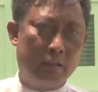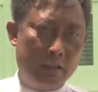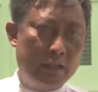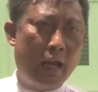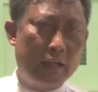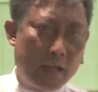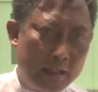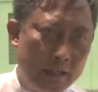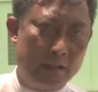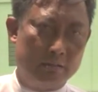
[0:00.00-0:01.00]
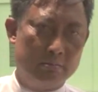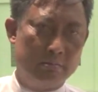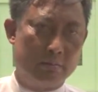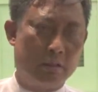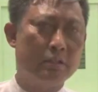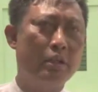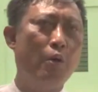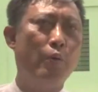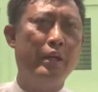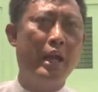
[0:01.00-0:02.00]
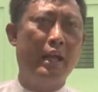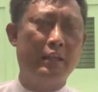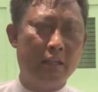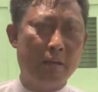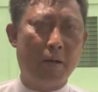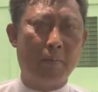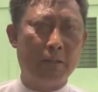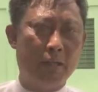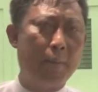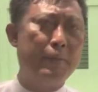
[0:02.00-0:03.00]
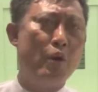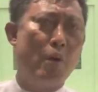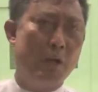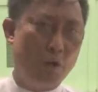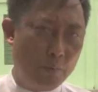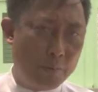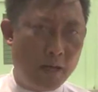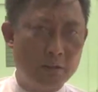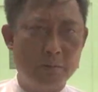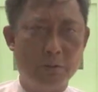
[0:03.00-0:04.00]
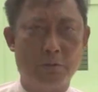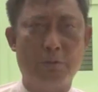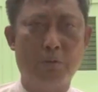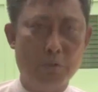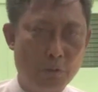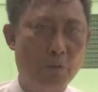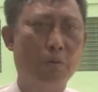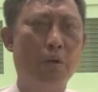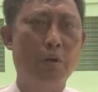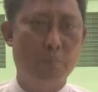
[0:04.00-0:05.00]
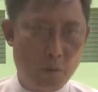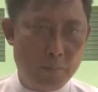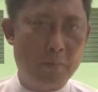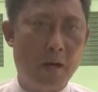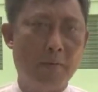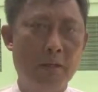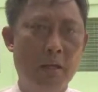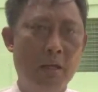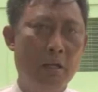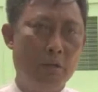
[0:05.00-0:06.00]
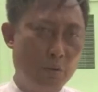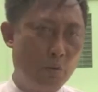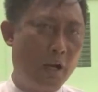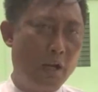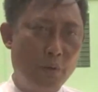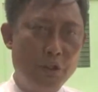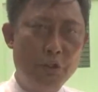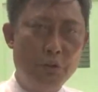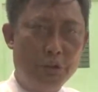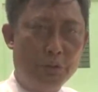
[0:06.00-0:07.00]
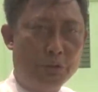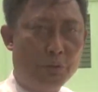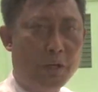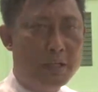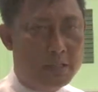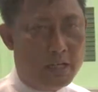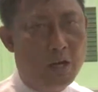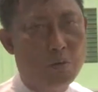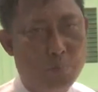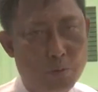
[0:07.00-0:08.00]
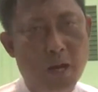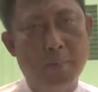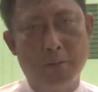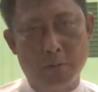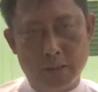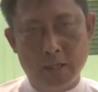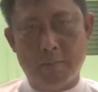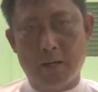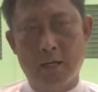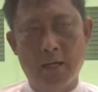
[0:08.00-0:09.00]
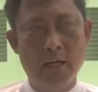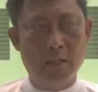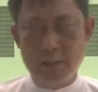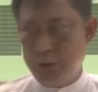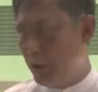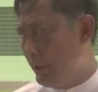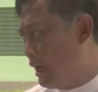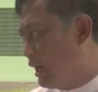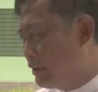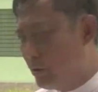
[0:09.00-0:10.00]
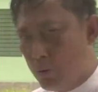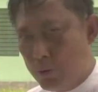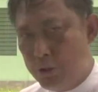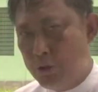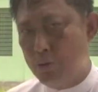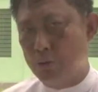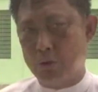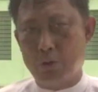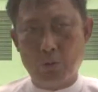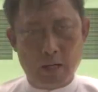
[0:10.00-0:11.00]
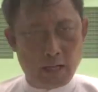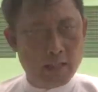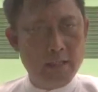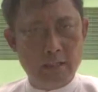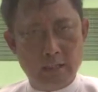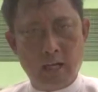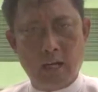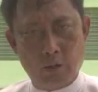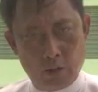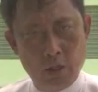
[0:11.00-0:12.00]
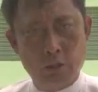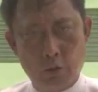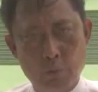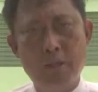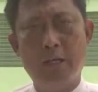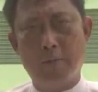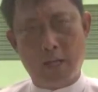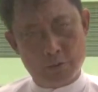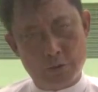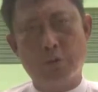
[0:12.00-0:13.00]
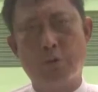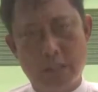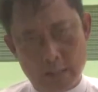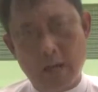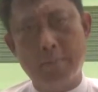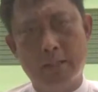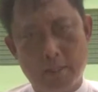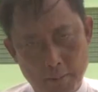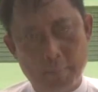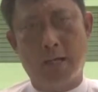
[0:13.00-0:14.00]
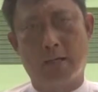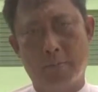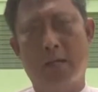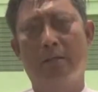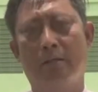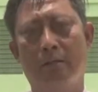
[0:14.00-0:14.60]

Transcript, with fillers: Nitai Nine, no, as how we are in Jinababi, Tapi or my Lobi Basu, you know, Soto, Joby Babi, Sotoale, when you use you, you know, S and now, both happy Lotiavare, the Chinia legend when you go to Norua, Dai, Nitaro, the Lupini Visor, you know, ten happy Dapi Barikman.